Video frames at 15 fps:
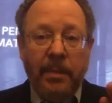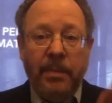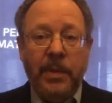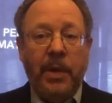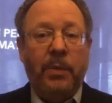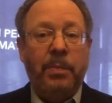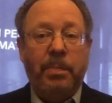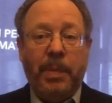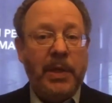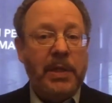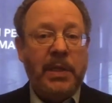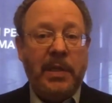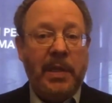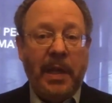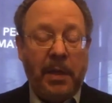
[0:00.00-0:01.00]
you know, because
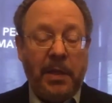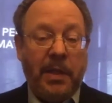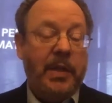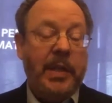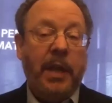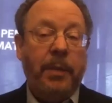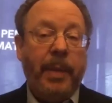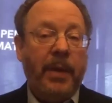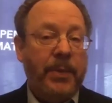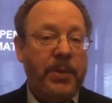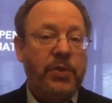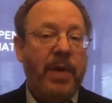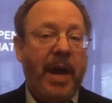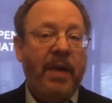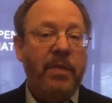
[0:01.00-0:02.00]
the, the, death penalty was
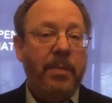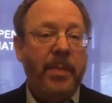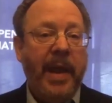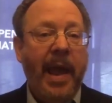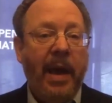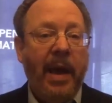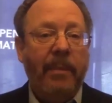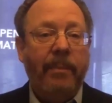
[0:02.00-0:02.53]
driving them down.